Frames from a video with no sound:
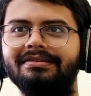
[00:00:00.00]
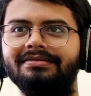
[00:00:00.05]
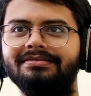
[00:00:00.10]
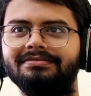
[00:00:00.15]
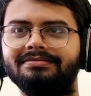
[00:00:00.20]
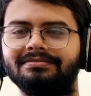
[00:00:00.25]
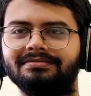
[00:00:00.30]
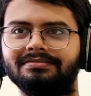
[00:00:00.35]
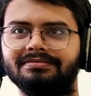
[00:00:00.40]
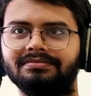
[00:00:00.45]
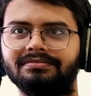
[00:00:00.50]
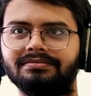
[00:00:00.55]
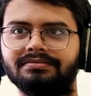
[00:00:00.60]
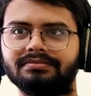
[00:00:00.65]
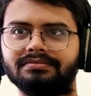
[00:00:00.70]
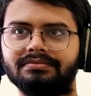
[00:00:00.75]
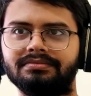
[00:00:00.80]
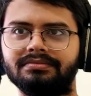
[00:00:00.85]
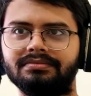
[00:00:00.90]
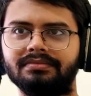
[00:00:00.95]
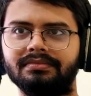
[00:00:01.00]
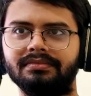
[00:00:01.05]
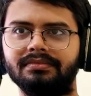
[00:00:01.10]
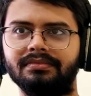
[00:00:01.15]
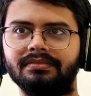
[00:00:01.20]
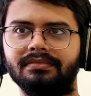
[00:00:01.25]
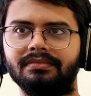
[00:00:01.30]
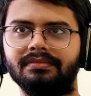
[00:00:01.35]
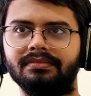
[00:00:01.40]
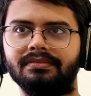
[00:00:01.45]

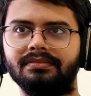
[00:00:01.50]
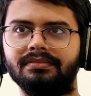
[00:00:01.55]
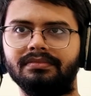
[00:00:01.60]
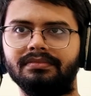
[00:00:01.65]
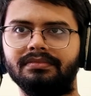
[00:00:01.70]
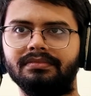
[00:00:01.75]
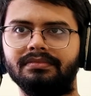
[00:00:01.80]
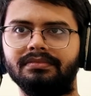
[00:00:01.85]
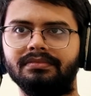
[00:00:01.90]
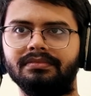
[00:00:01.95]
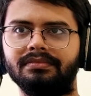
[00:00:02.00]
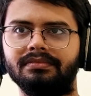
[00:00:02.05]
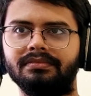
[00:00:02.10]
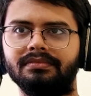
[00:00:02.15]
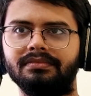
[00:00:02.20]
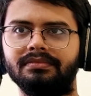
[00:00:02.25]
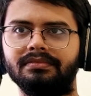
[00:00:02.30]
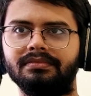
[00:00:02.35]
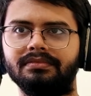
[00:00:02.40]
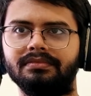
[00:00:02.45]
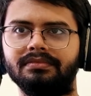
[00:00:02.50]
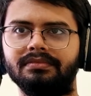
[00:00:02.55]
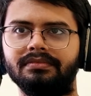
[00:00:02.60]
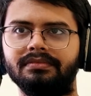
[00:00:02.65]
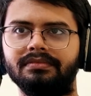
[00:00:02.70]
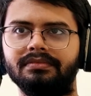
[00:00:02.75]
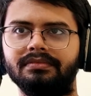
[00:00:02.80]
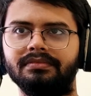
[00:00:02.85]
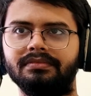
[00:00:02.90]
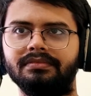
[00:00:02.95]

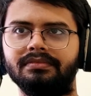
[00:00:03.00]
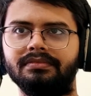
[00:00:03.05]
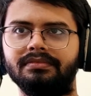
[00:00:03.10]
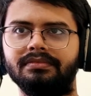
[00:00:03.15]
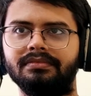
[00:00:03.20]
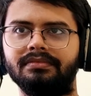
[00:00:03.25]
[no speech]